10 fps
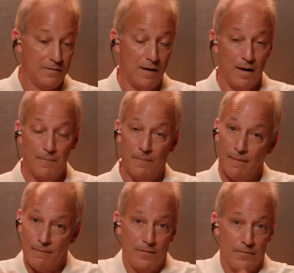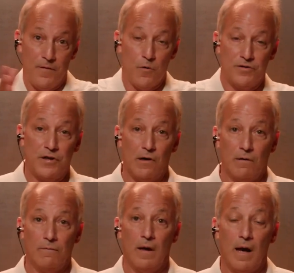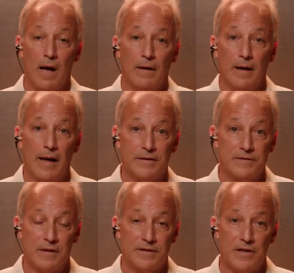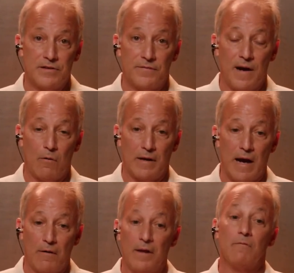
the folks here at Taste of Howard County.